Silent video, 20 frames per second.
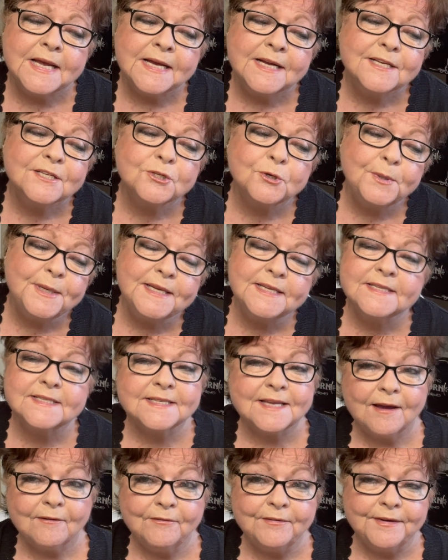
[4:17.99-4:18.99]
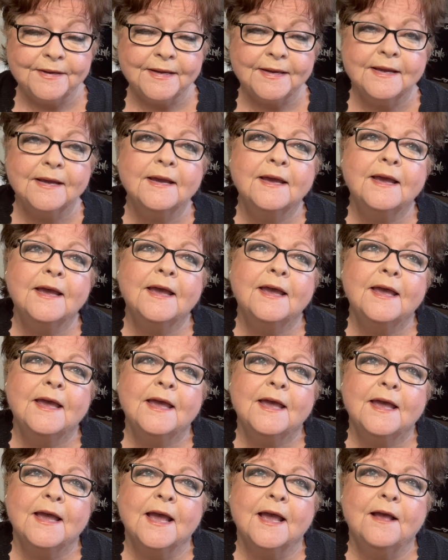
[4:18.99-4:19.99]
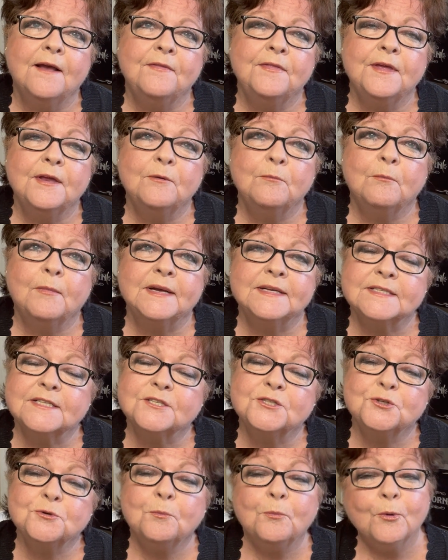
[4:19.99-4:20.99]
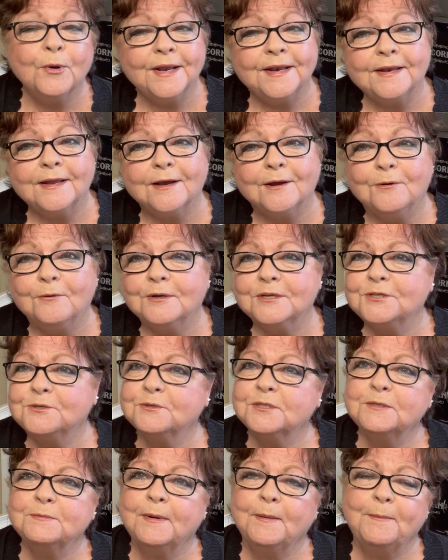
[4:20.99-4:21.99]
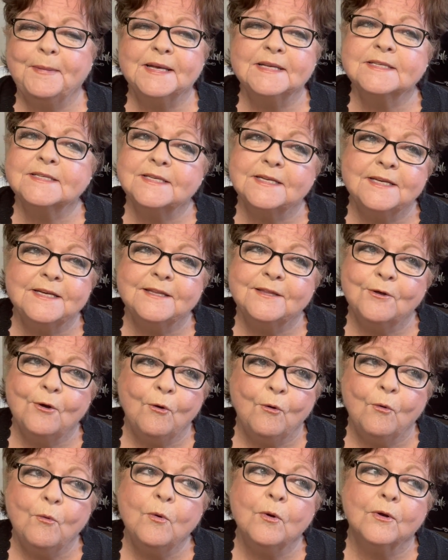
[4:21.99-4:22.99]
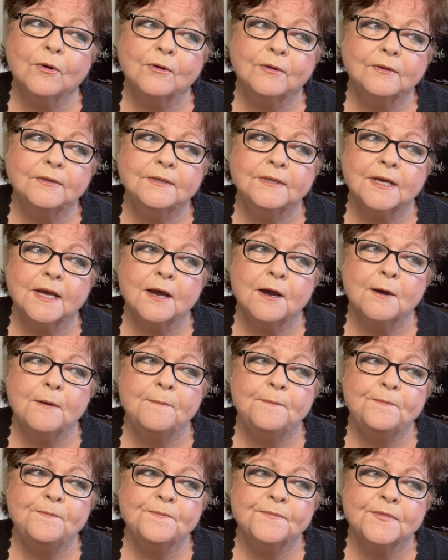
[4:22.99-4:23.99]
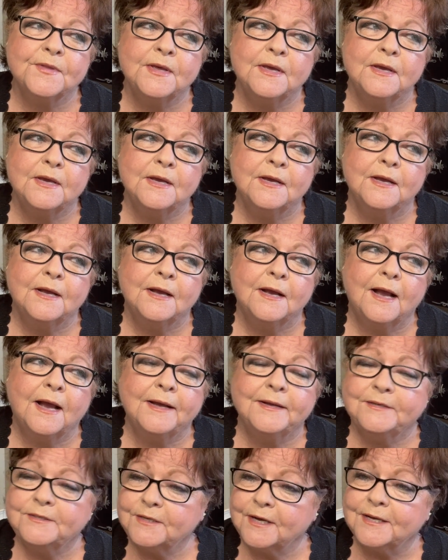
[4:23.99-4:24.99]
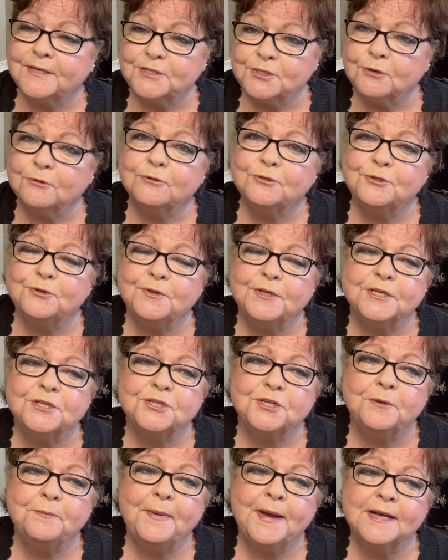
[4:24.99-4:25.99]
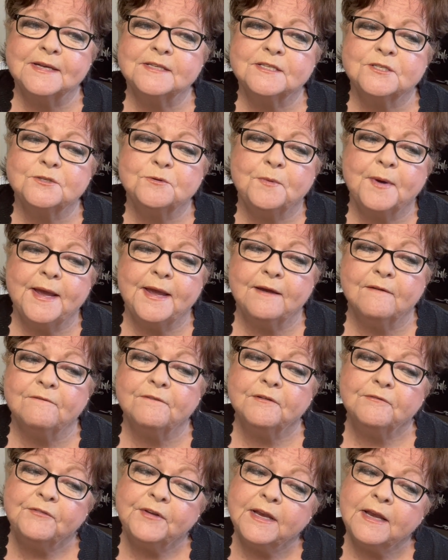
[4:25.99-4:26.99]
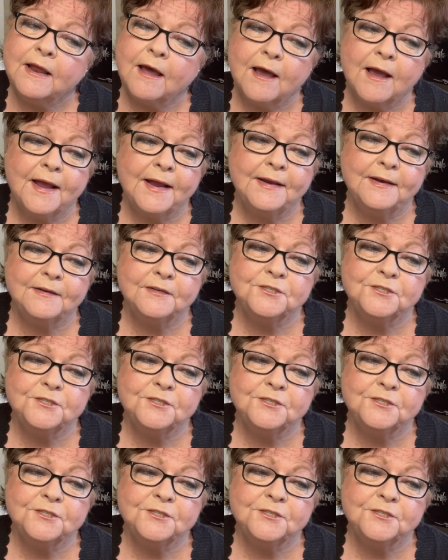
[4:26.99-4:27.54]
So he's 70. And then my sister Brenda, which was my bestie in the whole world, I told you that she passed away at 59.